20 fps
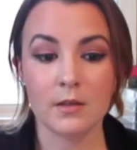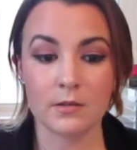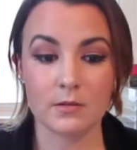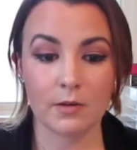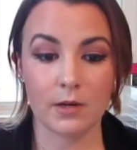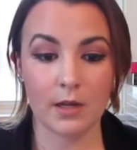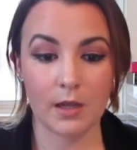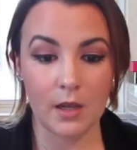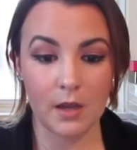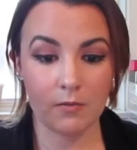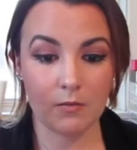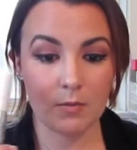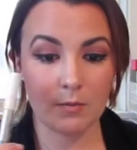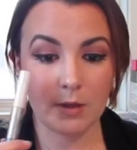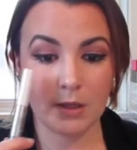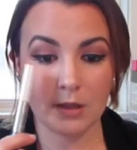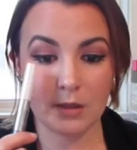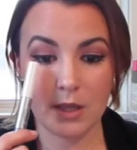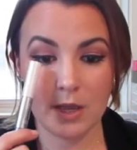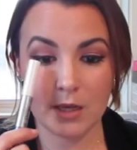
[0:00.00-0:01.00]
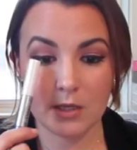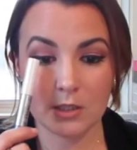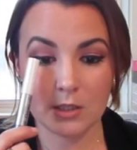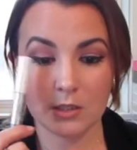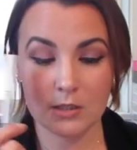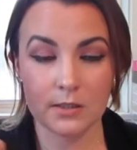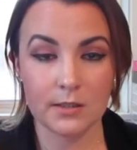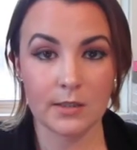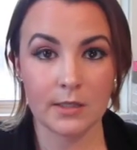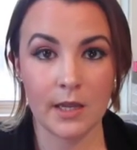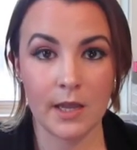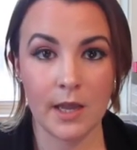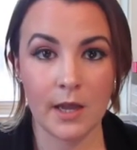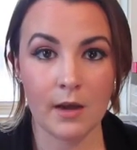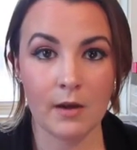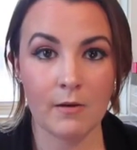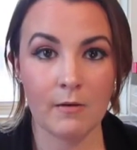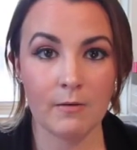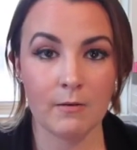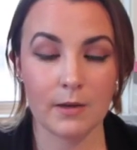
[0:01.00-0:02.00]
It's what I have on my lashes
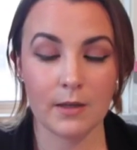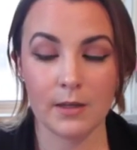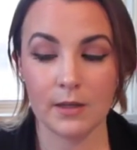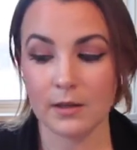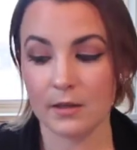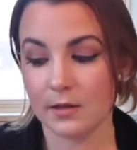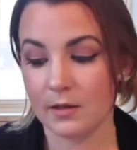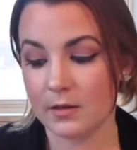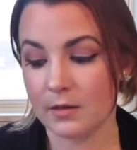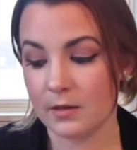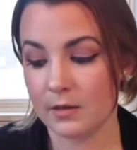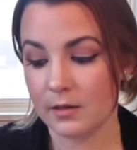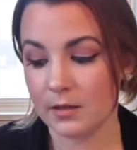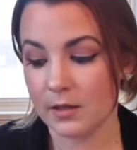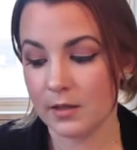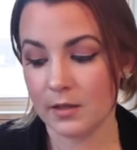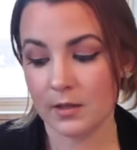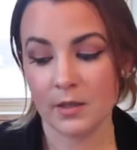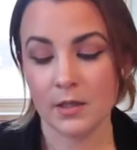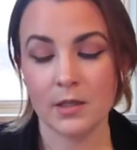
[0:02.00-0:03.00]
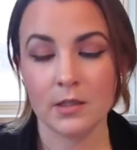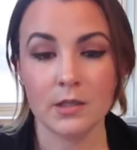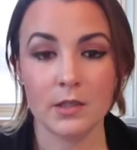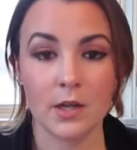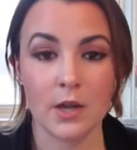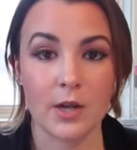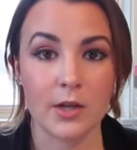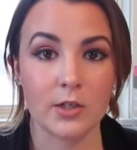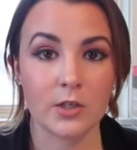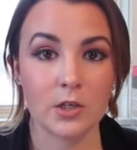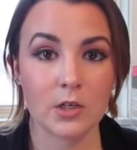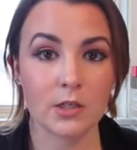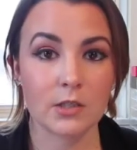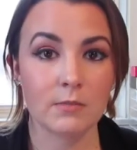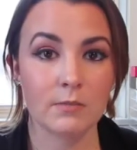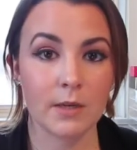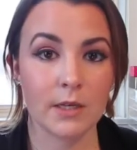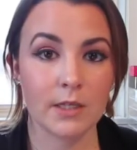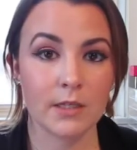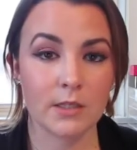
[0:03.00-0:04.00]
now, and it
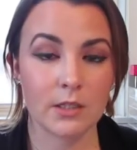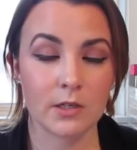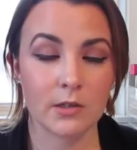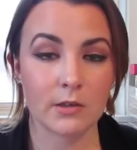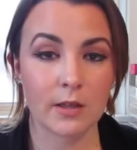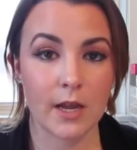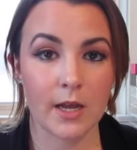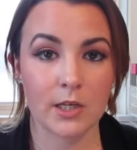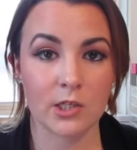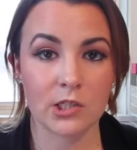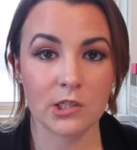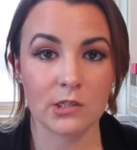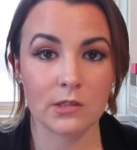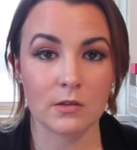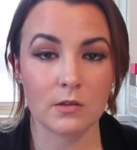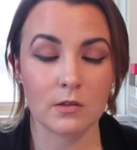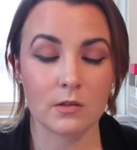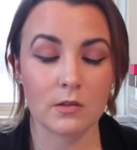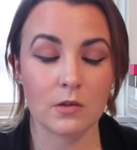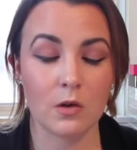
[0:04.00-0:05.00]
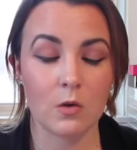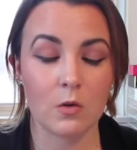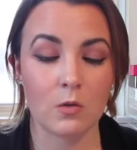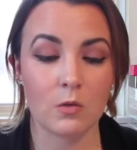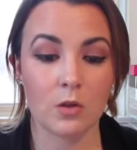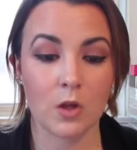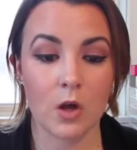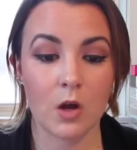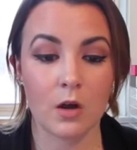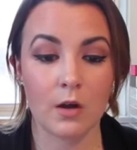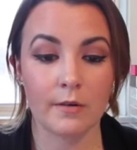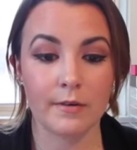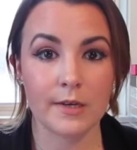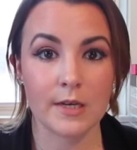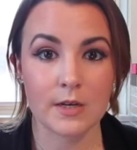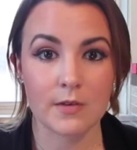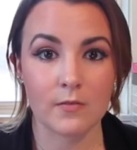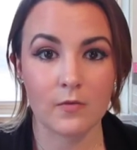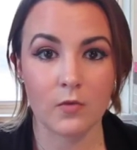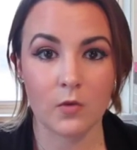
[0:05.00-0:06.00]
just makes your lashes look so long
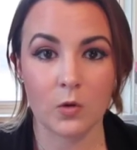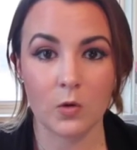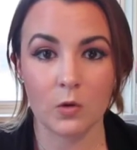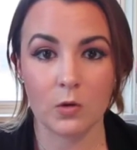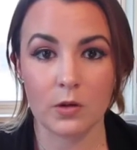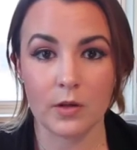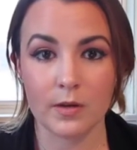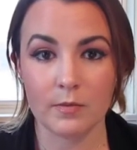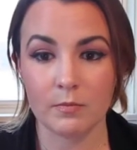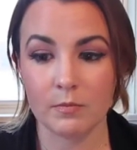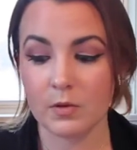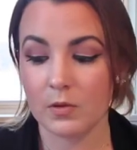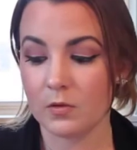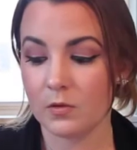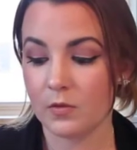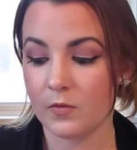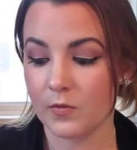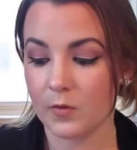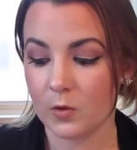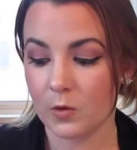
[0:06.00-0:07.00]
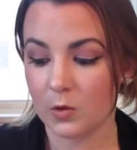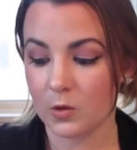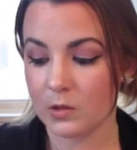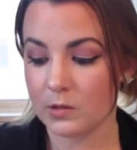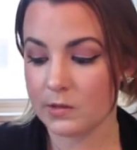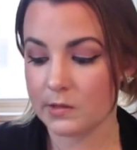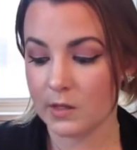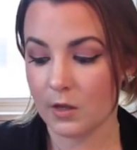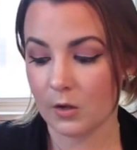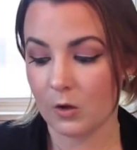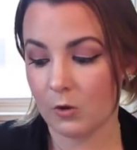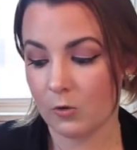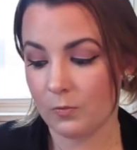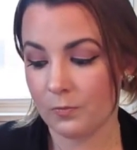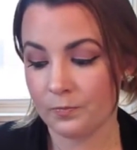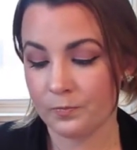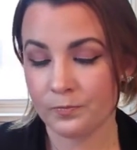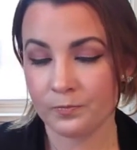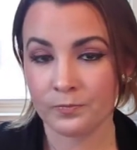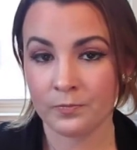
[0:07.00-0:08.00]
and full and beautiful.
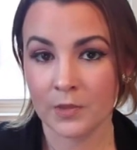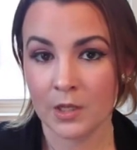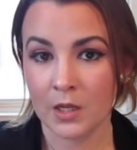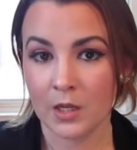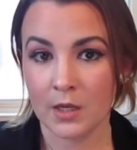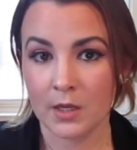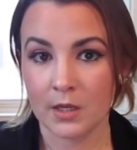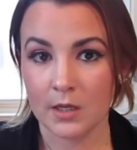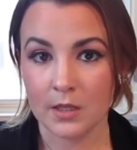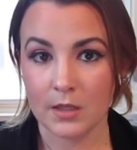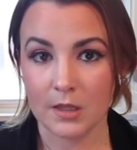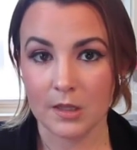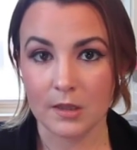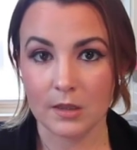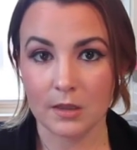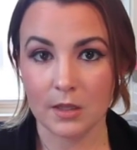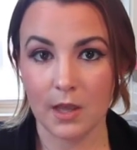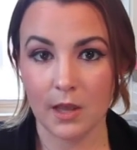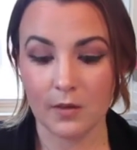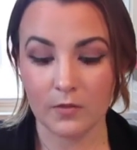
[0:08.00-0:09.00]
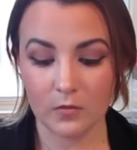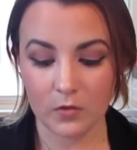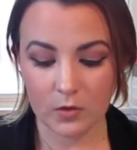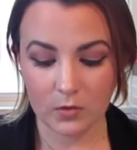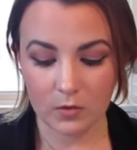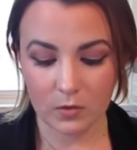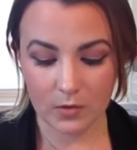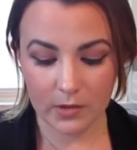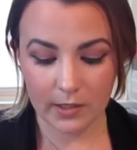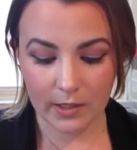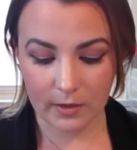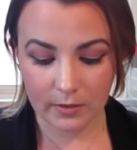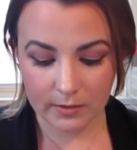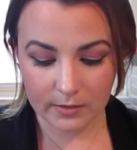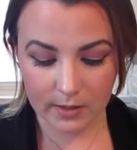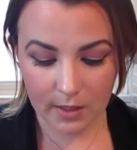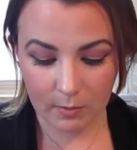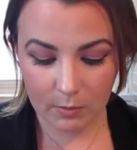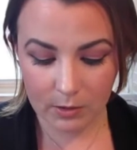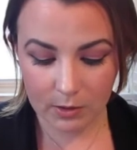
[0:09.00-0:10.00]
So love the L'Oreal
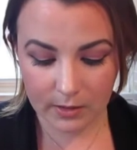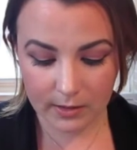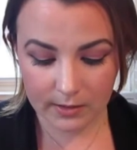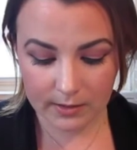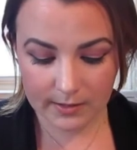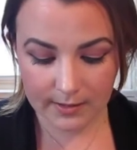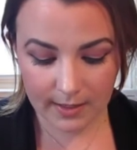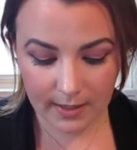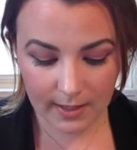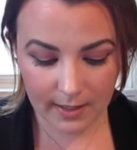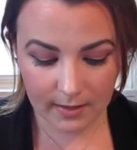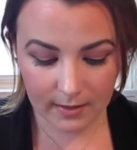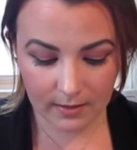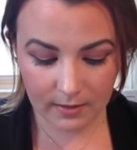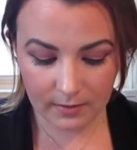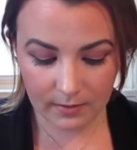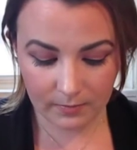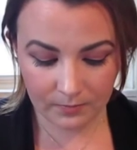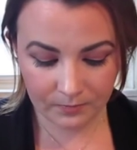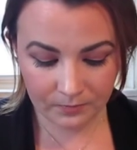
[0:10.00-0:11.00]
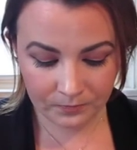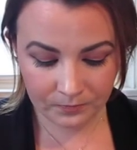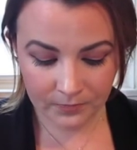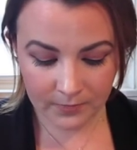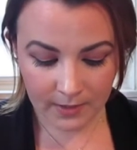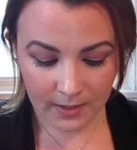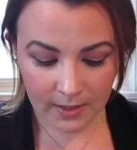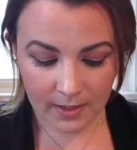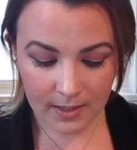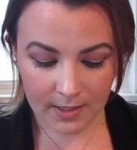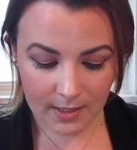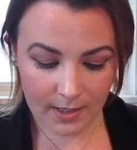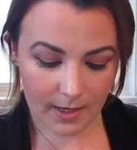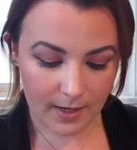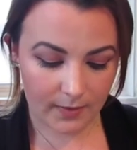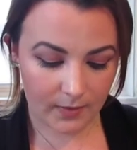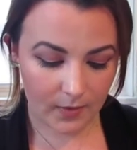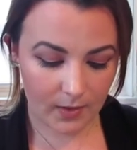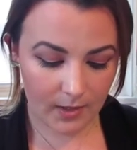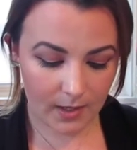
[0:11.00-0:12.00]
Double Extend.
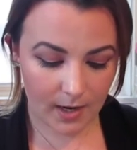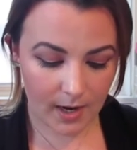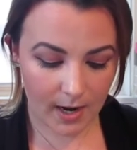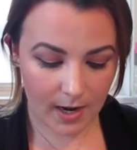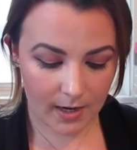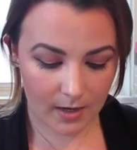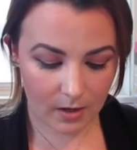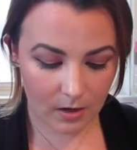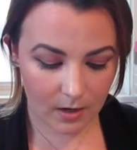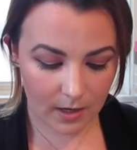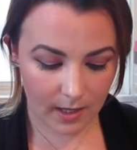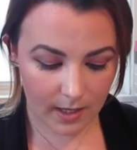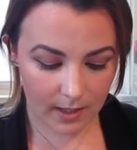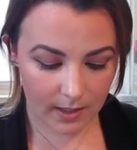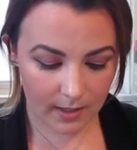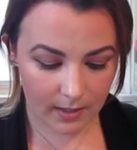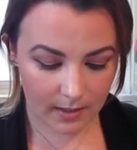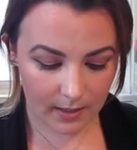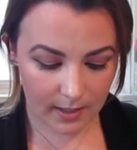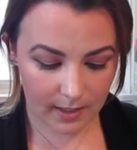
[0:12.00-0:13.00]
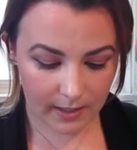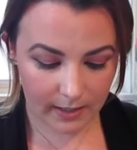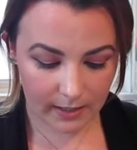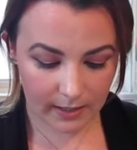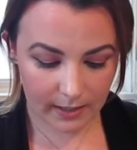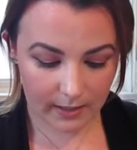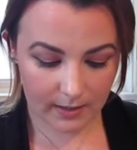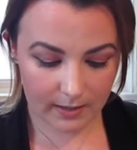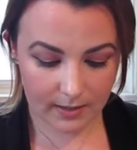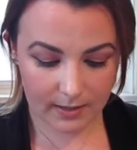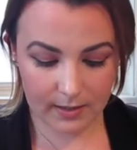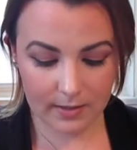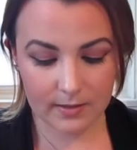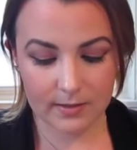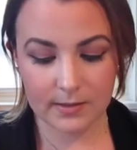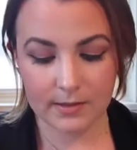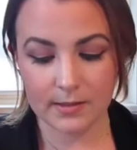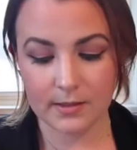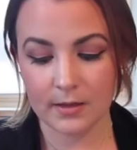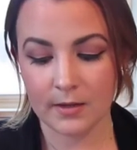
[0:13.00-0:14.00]
And then higher end, I got
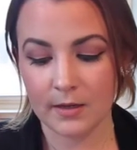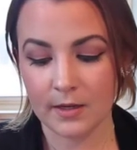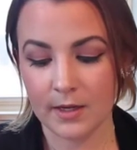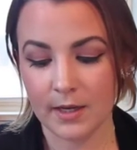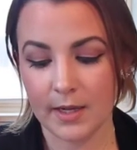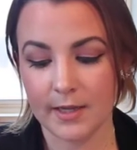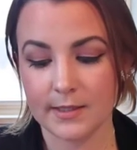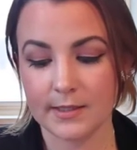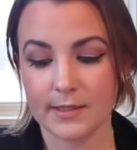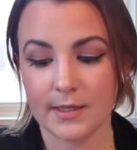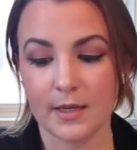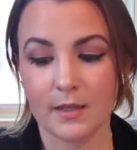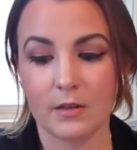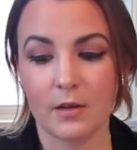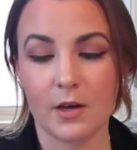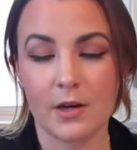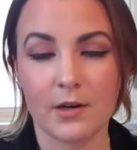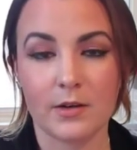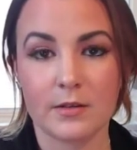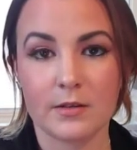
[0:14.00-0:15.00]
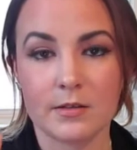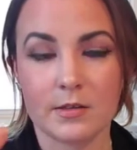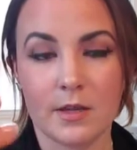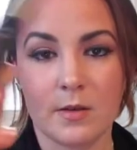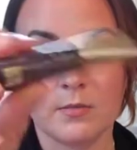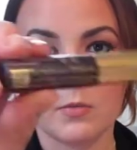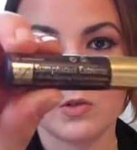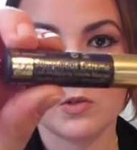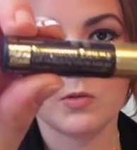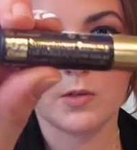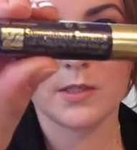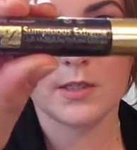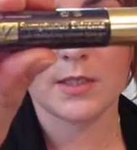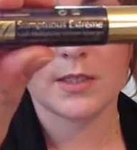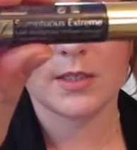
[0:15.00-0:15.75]
this Estee Lauder Sumptuous